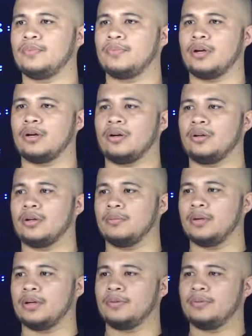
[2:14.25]
the whole
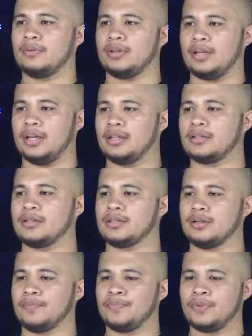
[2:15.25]
number, the
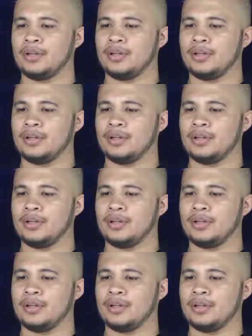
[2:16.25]
integer,